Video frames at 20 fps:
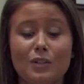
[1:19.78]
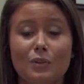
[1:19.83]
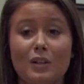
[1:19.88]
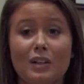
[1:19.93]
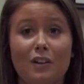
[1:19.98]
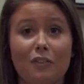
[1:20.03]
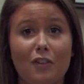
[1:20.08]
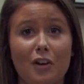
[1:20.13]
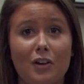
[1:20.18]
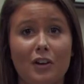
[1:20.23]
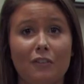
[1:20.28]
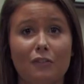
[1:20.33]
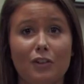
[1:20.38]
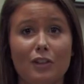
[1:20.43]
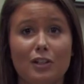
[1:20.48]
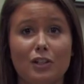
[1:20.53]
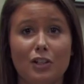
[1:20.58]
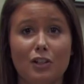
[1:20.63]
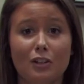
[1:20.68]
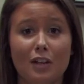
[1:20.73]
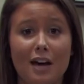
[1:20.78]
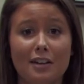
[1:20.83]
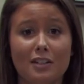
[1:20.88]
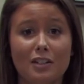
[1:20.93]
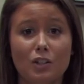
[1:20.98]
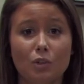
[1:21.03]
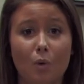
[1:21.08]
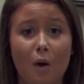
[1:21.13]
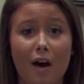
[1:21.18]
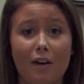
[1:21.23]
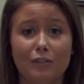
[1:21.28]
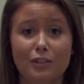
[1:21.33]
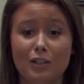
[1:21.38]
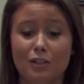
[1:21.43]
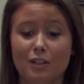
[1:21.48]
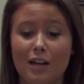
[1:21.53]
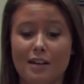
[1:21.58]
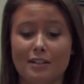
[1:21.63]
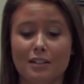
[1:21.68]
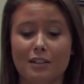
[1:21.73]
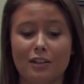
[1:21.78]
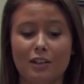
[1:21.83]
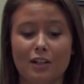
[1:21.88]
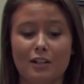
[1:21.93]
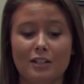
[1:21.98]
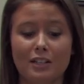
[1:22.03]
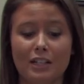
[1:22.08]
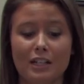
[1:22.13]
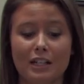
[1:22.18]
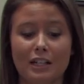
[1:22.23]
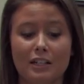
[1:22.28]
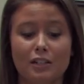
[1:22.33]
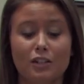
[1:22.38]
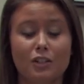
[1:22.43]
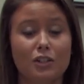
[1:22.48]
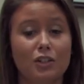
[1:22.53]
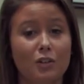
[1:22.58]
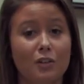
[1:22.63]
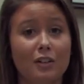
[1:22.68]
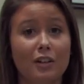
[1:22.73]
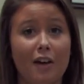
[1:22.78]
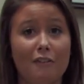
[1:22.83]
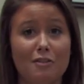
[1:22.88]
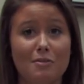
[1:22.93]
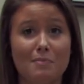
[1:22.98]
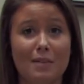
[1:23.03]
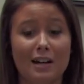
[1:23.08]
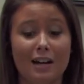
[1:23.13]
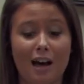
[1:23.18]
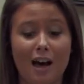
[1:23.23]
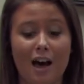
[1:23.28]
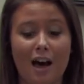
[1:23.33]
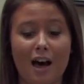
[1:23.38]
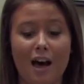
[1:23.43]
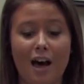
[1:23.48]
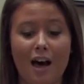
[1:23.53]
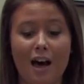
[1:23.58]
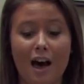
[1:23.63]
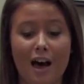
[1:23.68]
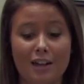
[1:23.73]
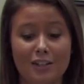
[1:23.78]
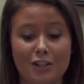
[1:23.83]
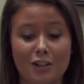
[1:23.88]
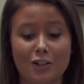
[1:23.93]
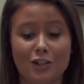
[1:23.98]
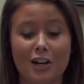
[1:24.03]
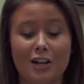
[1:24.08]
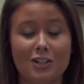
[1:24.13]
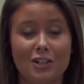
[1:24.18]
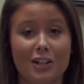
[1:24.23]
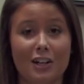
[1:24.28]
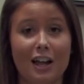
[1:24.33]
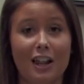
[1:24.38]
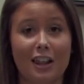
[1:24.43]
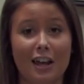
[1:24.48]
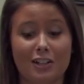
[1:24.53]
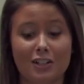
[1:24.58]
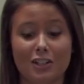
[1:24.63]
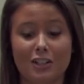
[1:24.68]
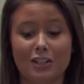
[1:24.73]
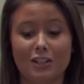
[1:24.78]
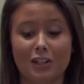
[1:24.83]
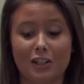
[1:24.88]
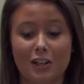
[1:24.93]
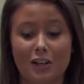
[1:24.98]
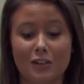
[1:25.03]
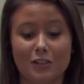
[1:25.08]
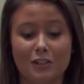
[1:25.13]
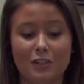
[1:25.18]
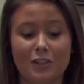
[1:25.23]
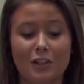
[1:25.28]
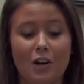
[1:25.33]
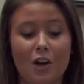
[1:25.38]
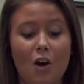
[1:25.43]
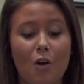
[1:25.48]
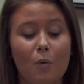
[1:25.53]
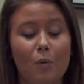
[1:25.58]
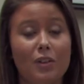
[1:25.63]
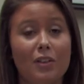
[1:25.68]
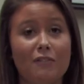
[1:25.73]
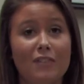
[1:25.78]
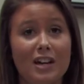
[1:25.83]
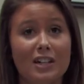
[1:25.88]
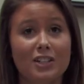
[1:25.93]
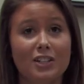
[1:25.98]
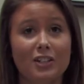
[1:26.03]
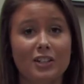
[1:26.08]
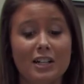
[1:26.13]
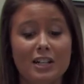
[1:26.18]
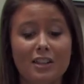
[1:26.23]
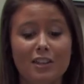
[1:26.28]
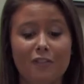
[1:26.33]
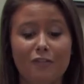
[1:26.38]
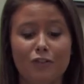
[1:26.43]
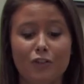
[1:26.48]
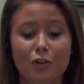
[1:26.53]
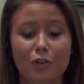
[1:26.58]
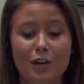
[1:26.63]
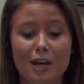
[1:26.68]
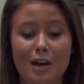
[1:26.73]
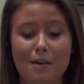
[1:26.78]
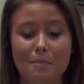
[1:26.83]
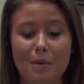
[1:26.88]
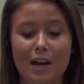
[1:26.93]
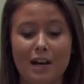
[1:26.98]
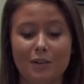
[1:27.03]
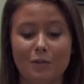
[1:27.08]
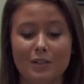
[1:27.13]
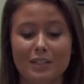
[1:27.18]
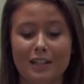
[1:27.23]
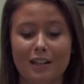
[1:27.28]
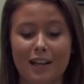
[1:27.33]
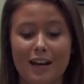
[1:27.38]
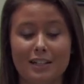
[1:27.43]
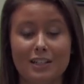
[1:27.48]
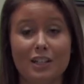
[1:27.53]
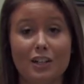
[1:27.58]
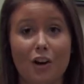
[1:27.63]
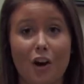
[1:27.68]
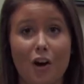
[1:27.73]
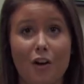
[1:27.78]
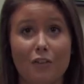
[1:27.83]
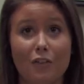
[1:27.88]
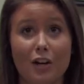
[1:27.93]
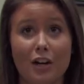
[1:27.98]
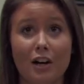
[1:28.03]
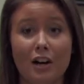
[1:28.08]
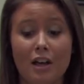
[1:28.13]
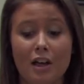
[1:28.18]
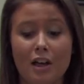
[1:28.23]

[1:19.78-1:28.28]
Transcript: week, voting for the 2012 2013 Student Government Association elections closed. With a victory, the Fuel campaign was elected over